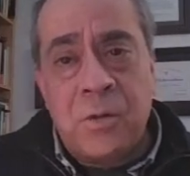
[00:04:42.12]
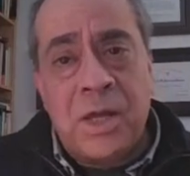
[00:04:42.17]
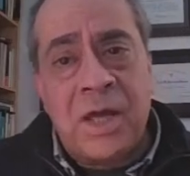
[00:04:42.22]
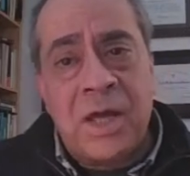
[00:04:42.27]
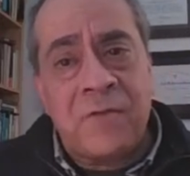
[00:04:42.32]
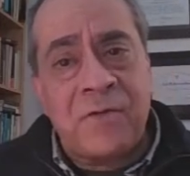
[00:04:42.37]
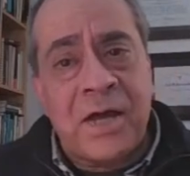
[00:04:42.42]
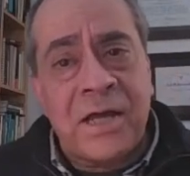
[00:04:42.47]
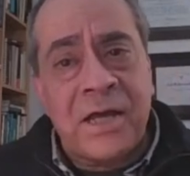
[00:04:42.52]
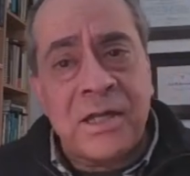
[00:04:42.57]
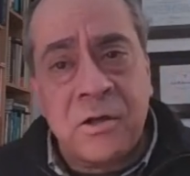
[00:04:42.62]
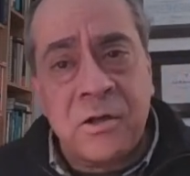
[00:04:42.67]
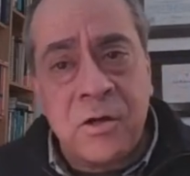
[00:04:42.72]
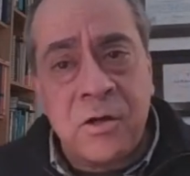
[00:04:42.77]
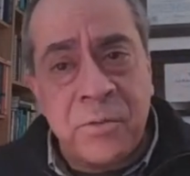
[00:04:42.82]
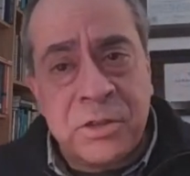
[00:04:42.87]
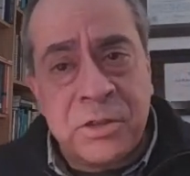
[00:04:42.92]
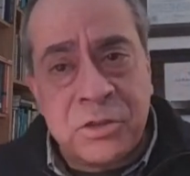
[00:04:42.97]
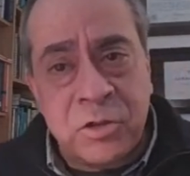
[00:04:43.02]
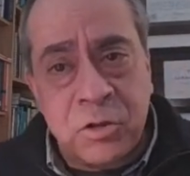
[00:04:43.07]
We have had
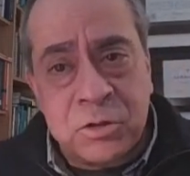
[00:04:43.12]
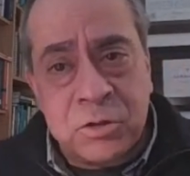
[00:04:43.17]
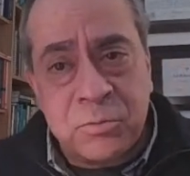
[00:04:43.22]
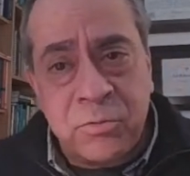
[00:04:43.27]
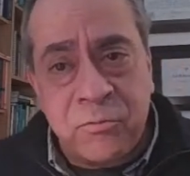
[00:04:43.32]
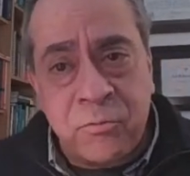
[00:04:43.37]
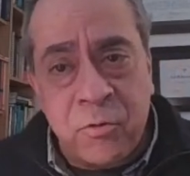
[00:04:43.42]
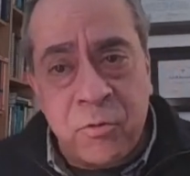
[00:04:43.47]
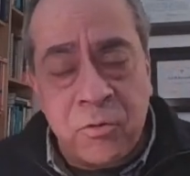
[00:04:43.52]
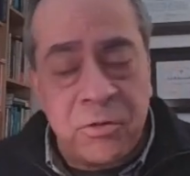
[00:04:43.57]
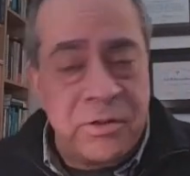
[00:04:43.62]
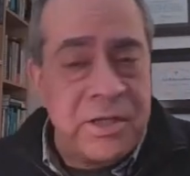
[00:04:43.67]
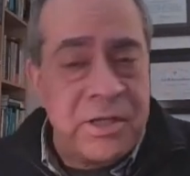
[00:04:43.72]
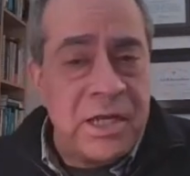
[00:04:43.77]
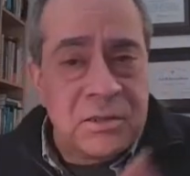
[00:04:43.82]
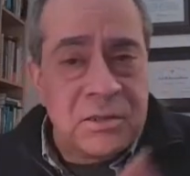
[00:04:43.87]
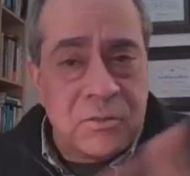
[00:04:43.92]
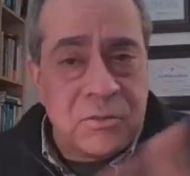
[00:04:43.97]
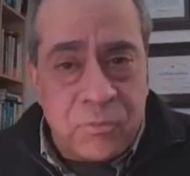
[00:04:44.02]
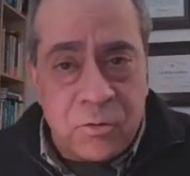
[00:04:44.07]
economic shocks before.
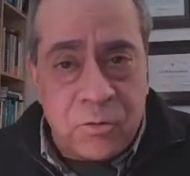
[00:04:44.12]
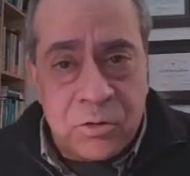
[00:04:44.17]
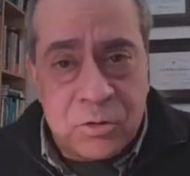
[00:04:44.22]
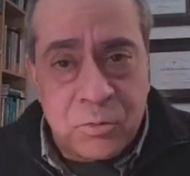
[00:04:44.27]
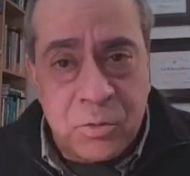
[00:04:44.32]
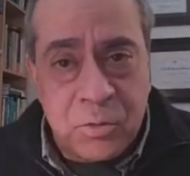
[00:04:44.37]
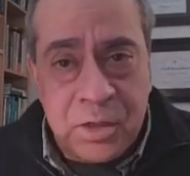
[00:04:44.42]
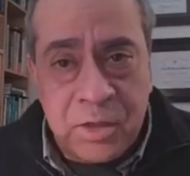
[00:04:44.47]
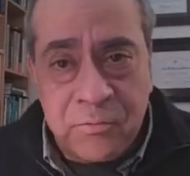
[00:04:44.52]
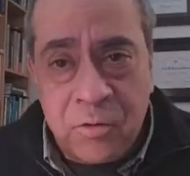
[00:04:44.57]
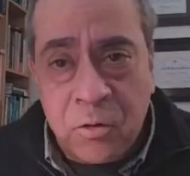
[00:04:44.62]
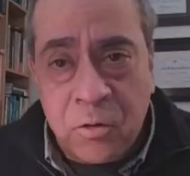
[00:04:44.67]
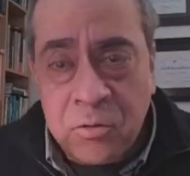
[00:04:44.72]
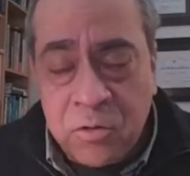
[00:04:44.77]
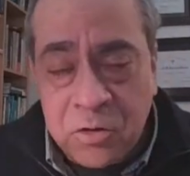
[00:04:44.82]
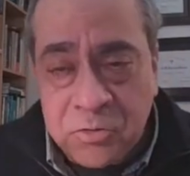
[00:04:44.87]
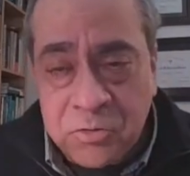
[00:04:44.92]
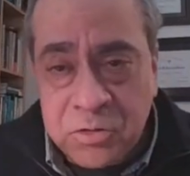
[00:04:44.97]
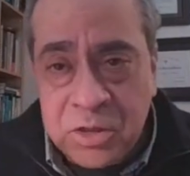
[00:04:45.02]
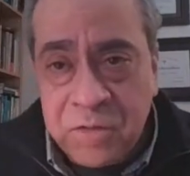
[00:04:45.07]
Yes, of course,
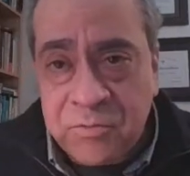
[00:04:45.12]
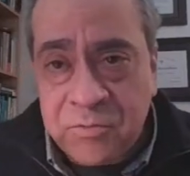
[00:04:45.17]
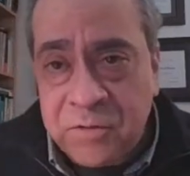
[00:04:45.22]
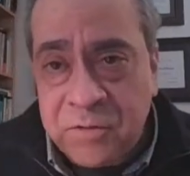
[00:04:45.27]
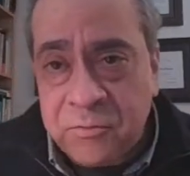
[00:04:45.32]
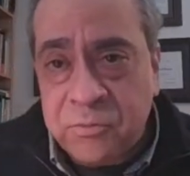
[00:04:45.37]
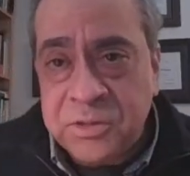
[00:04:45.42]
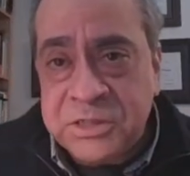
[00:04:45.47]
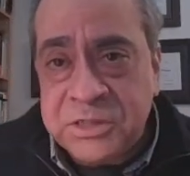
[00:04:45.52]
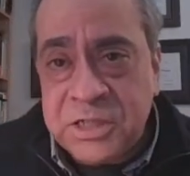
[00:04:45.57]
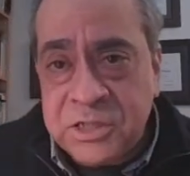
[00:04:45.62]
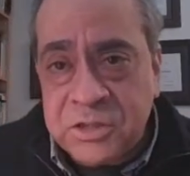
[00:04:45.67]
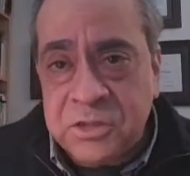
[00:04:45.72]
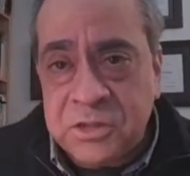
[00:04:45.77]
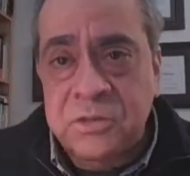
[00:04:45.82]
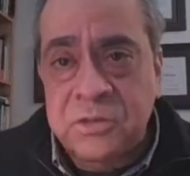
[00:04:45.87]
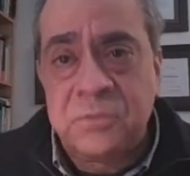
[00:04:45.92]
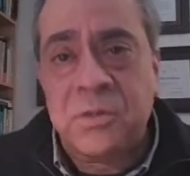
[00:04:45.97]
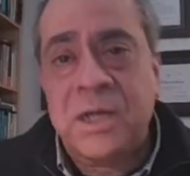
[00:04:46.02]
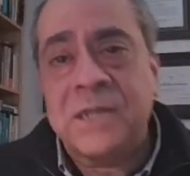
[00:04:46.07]
all countries have lived
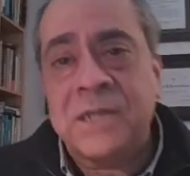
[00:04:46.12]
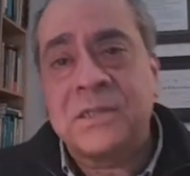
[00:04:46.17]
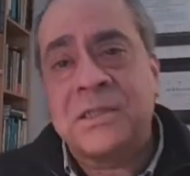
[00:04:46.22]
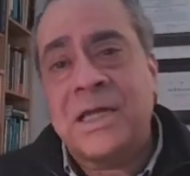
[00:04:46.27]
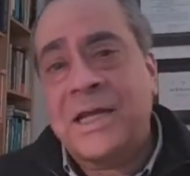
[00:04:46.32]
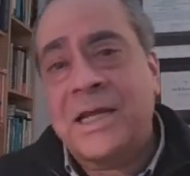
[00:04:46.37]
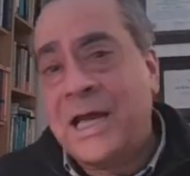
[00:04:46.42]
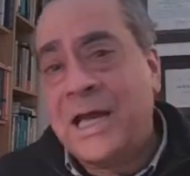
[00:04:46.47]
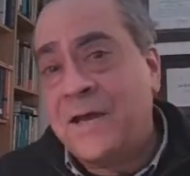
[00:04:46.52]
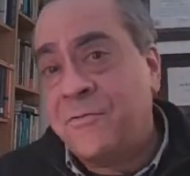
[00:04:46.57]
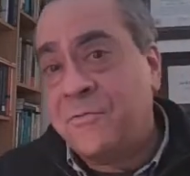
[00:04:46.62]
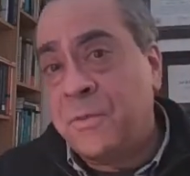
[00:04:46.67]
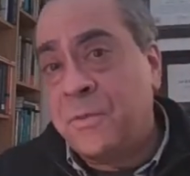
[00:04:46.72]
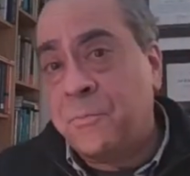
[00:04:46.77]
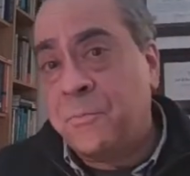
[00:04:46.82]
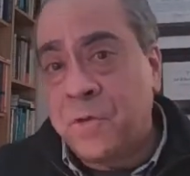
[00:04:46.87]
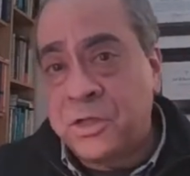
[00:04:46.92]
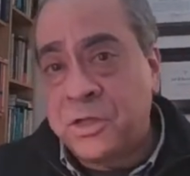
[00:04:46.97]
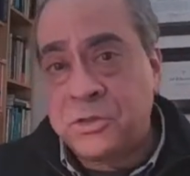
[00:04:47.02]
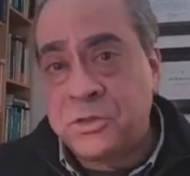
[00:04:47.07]
recessions, right? That have
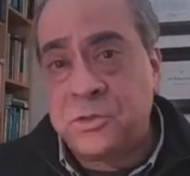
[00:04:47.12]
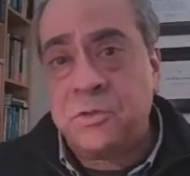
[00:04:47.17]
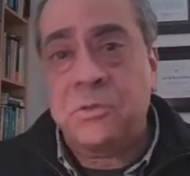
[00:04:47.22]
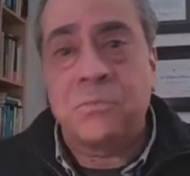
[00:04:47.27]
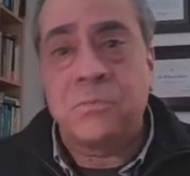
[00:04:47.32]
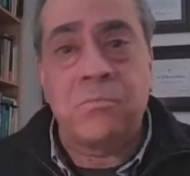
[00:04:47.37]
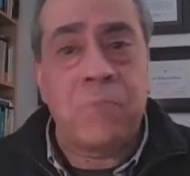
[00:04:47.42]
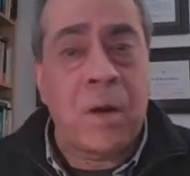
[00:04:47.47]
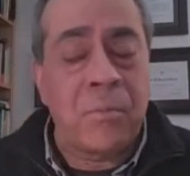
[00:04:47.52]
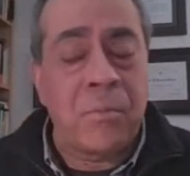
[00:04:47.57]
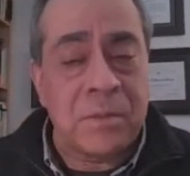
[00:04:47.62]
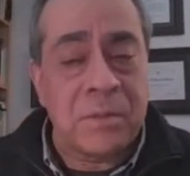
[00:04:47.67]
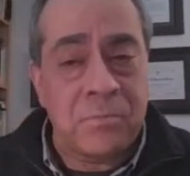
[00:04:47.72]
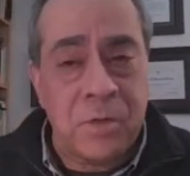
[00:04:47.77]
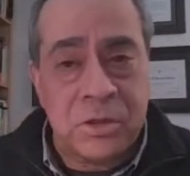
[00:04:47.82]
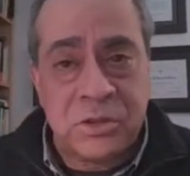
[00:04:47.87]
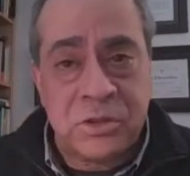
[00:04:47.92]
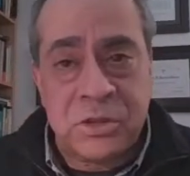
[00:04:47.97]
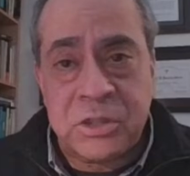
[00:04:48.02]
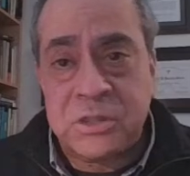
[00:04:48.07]
a pressure on public
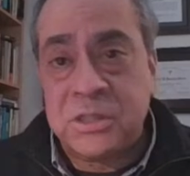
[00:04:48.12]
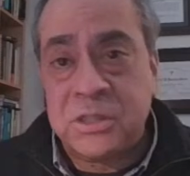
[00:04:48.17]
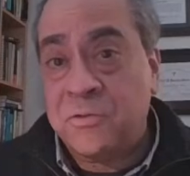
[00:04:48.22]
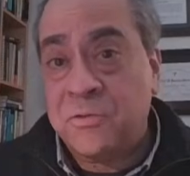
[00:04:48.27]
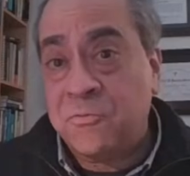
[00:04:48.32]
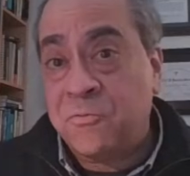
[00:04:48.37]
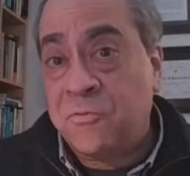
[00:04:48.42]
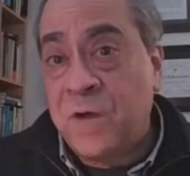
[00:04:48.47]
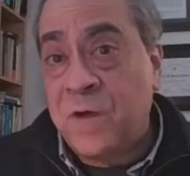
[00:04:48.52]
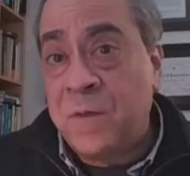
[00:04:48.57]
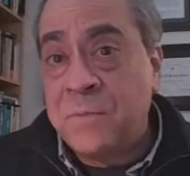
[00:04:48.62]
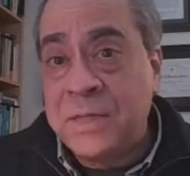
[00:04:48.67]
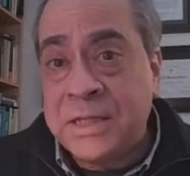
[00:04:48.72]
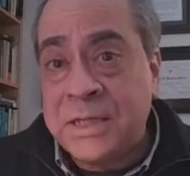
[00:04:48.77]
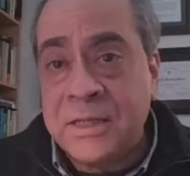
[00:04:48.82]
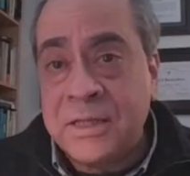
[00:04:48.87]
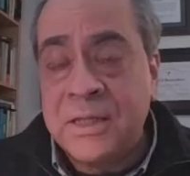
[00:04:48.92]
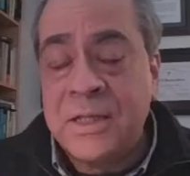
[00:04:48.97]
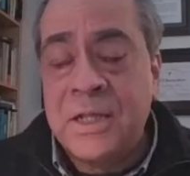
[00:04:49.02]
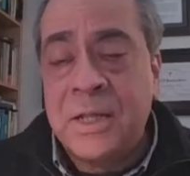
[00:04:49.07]
budgets and in
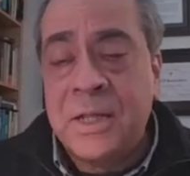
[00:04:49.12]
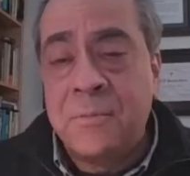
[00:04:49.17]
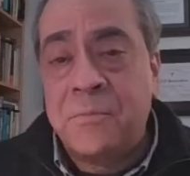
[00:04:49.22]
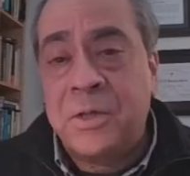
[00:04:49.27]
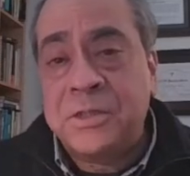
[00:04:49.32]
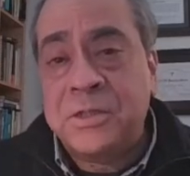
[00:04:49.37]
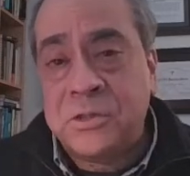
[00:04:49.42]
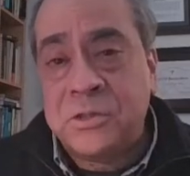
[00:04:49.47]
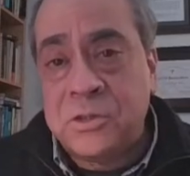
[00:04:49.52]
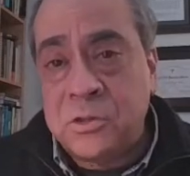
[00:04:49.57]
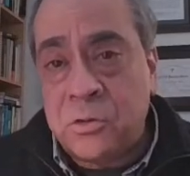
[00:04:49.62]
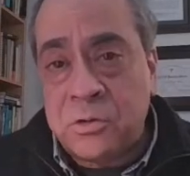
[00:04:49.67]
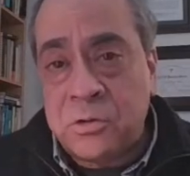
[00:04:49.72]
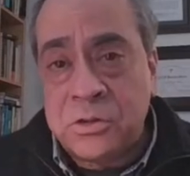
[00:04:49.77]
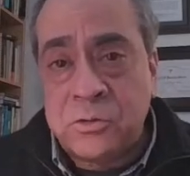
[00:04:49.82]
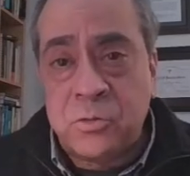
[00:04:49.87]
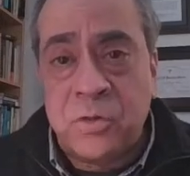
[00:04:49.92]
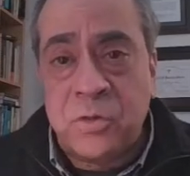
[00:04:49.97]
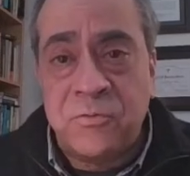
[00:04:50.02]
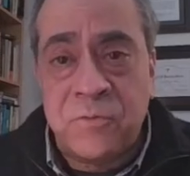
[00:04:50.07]
family budgets in
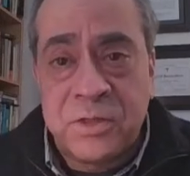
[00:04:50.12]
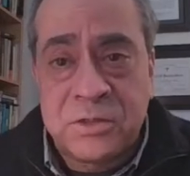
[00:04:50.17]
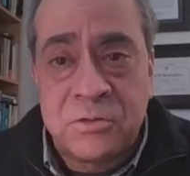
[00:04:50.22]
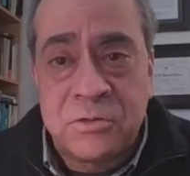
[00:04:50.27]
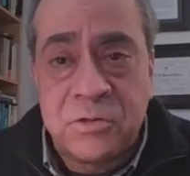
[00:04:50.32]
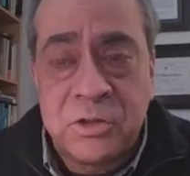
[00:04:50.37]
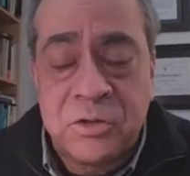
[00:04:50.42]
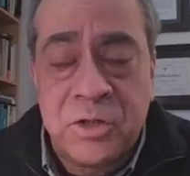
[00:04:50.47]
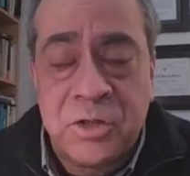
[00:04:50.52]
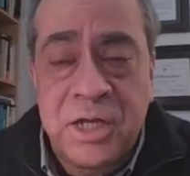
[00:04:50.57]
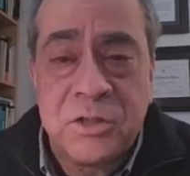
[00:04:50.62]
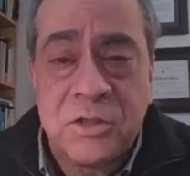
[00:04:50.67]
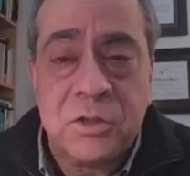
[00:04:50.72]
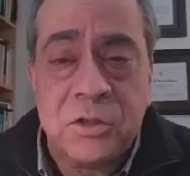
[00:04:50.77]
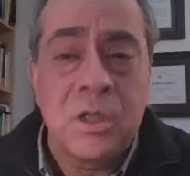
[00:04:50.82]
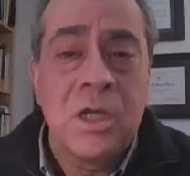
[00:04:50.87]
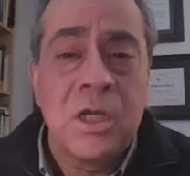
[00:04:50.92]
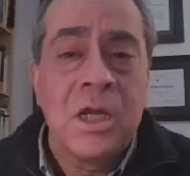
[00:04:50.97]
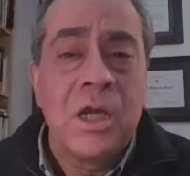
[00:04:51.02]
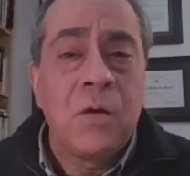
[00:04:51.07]
order to invest in
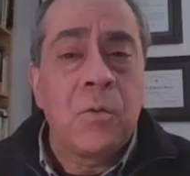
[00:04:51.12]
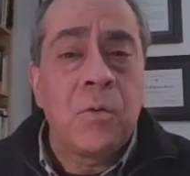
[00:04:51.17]
education.